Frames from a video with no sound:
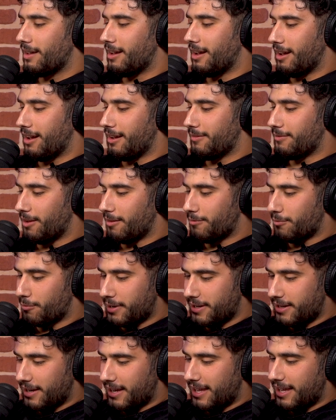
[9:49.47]
I've
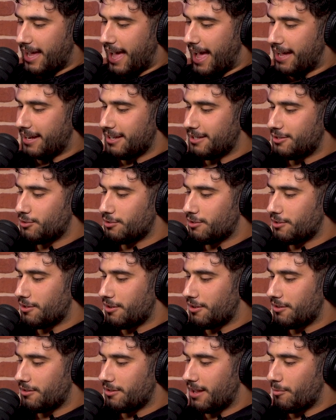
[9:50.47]
written it here. How did you
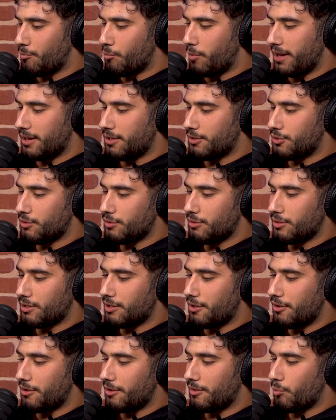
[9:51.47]
learn, and where did you
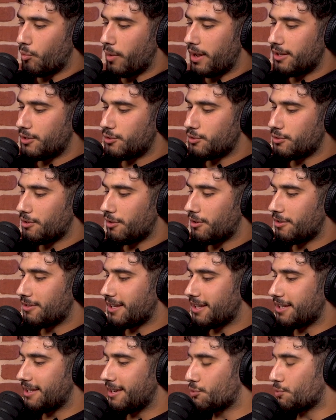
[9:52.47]
learn
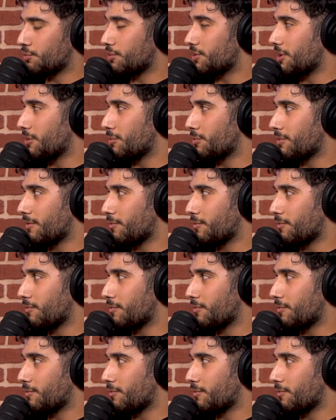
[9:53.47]
the initial skills